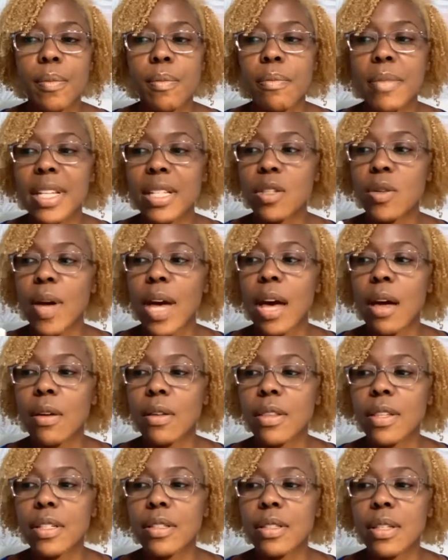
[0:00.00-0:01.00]
Mental
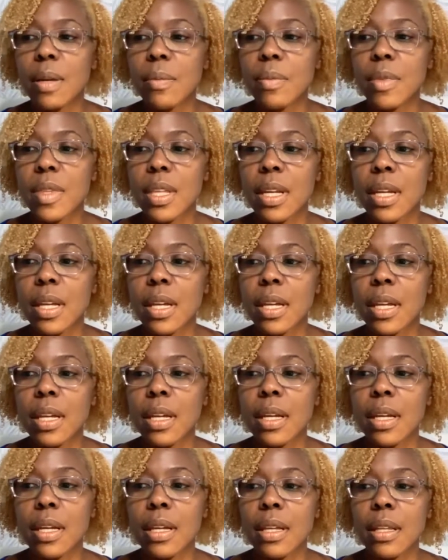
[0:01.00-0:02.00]
health is
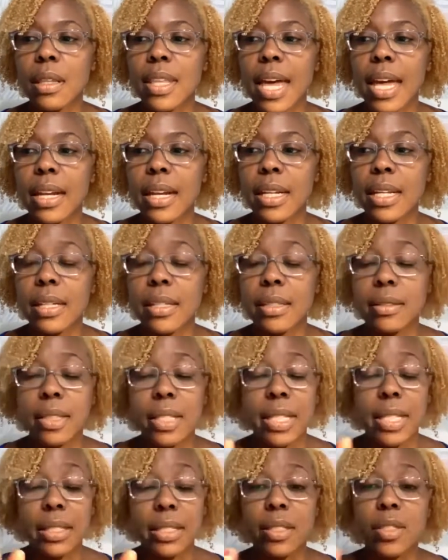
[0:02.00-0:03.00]
something that
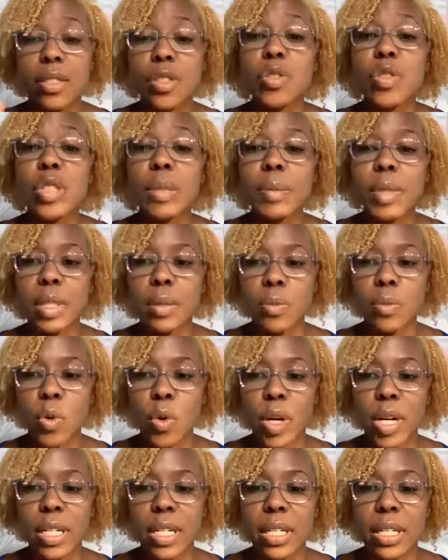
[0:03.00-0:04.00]
is extremely
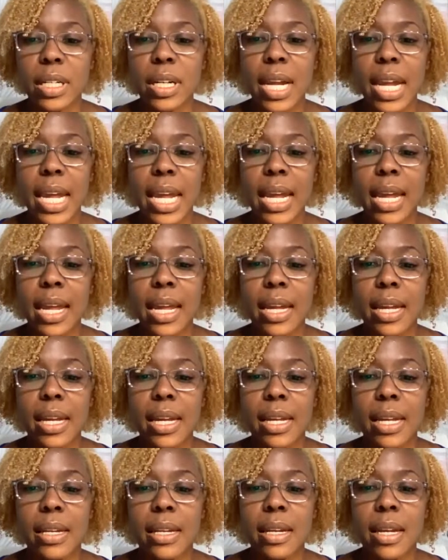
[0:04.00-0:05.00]
important.
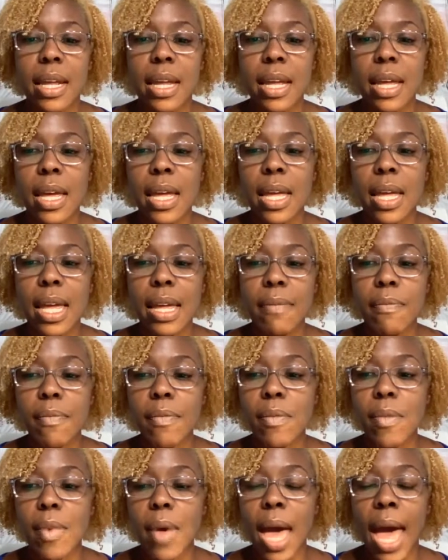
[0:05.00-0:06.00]
And
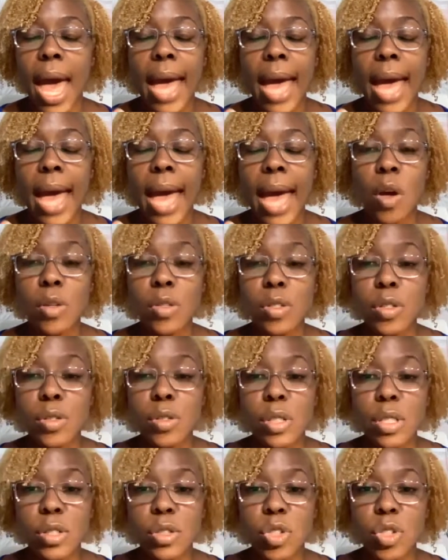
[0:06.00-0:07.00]
I would also
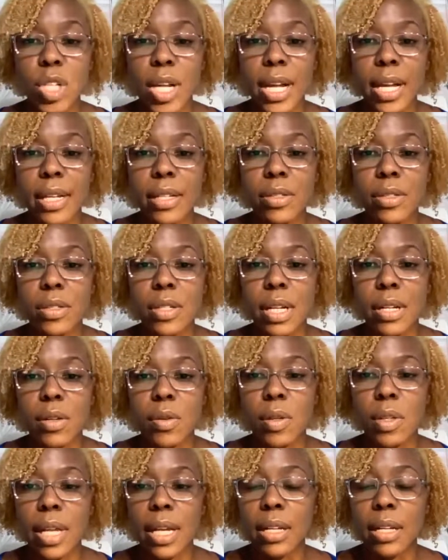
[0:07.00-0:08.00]
suggest, I
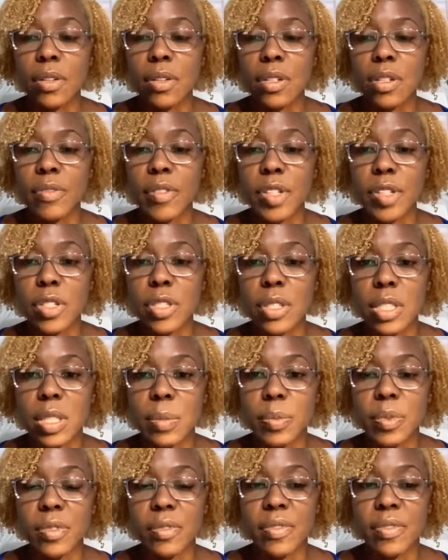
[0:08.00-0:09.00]
know a lot of universities
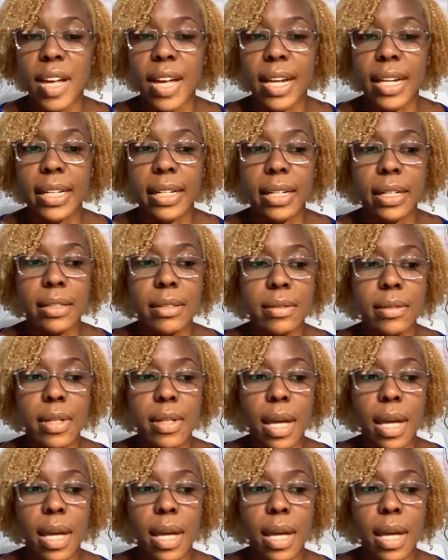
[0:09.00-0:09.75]
provide